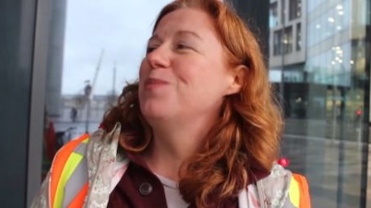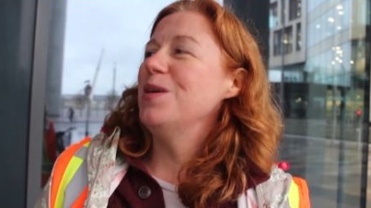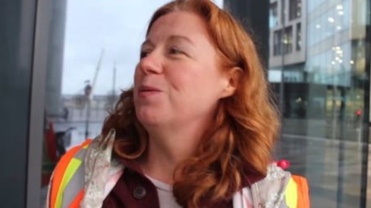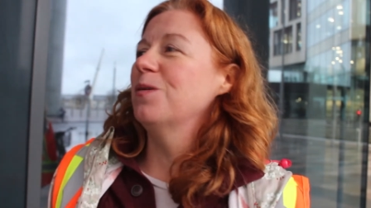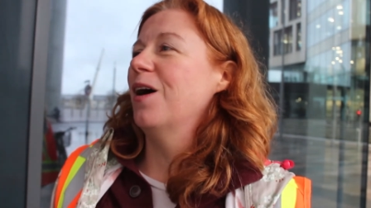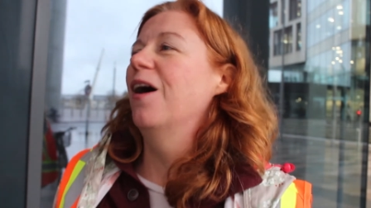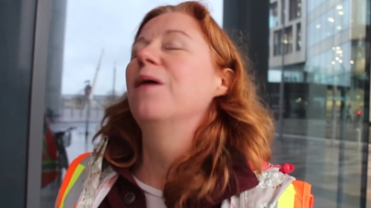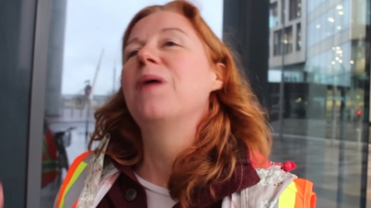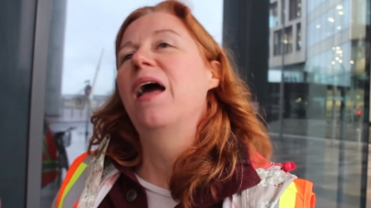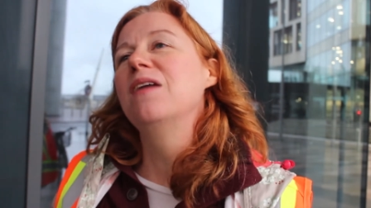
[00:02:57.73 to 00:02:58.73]
People
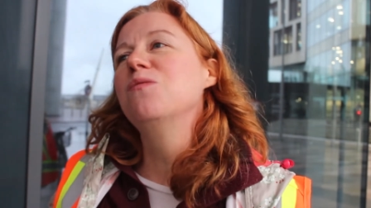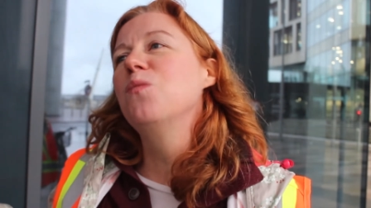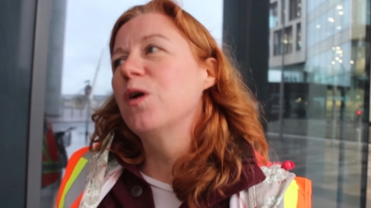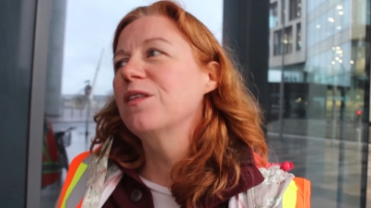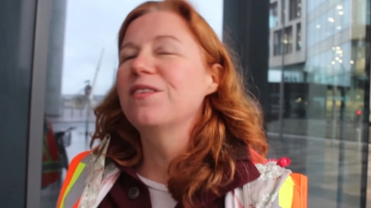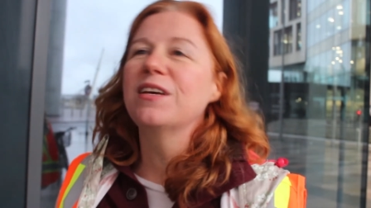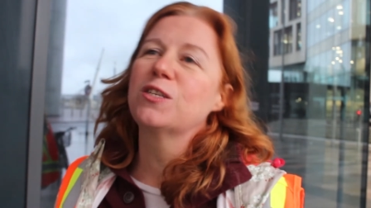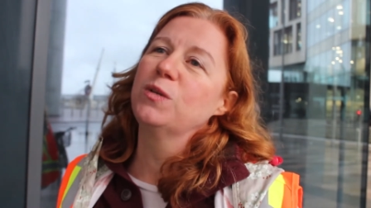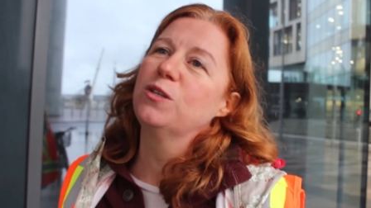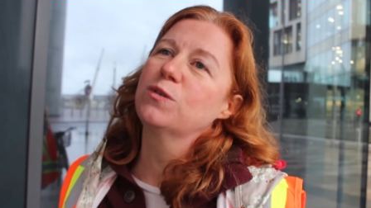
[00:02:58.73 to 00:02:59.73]
come, and one of the
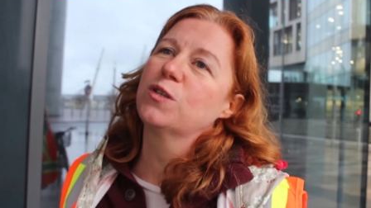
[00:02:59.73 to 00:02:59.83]
things we do is